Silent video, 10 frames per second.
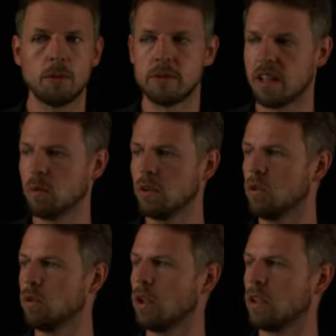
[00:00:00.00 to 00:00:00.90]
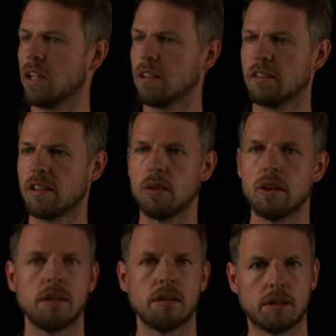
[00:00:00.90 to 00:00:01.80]
is that we do not
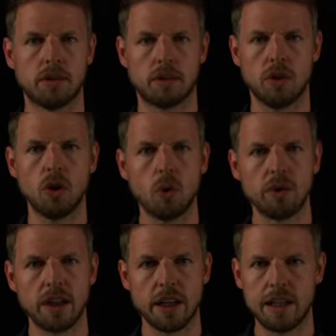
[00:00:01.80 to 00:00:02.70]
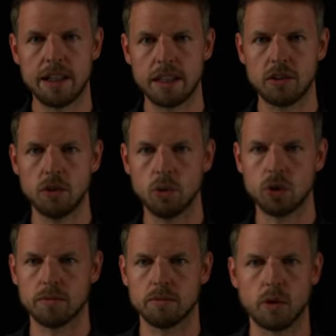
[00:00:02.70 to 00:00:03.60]
necessarily know the analytic solution
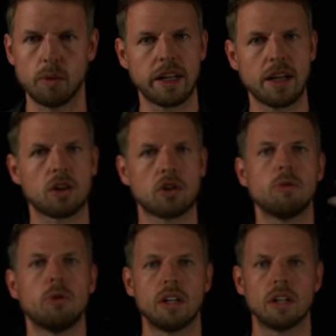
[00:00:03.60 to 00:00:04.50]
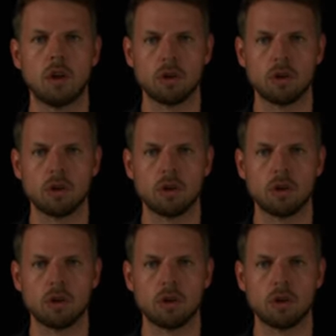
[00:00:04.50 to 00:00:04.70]
or we cannot compute it in closed